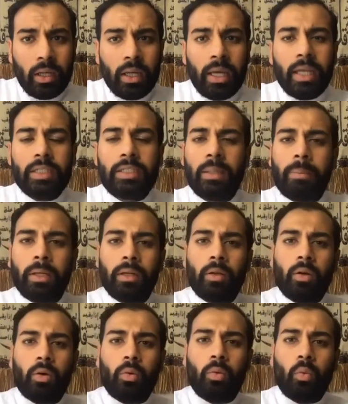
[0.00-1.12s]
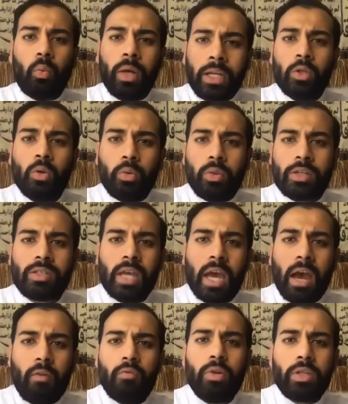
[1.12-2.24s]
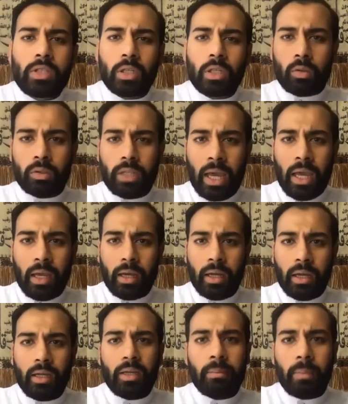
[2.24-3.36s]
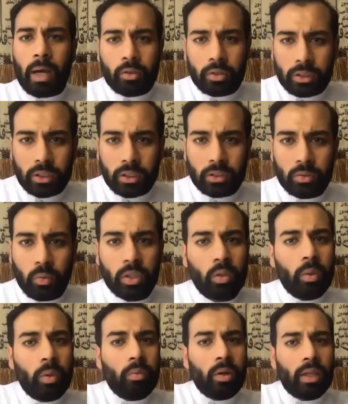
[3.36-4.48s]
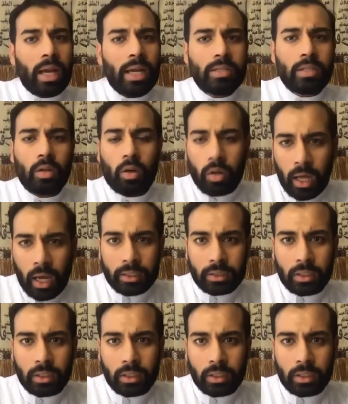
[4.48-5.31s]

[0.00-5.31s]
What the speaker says: He said, but we do this every single day in democracies, whether we realize it or not.